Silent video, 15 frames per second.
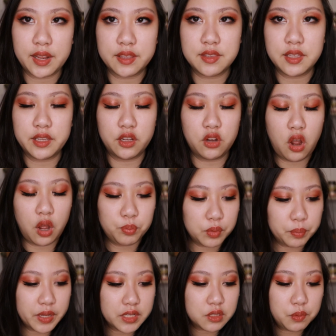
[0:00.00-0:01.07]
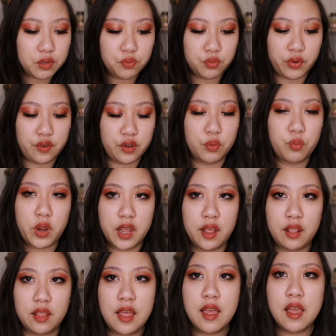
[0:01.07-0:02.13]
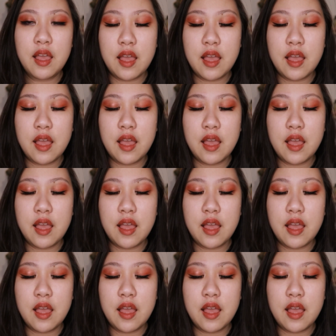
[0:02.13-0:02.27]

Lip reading: I think it complements me very well.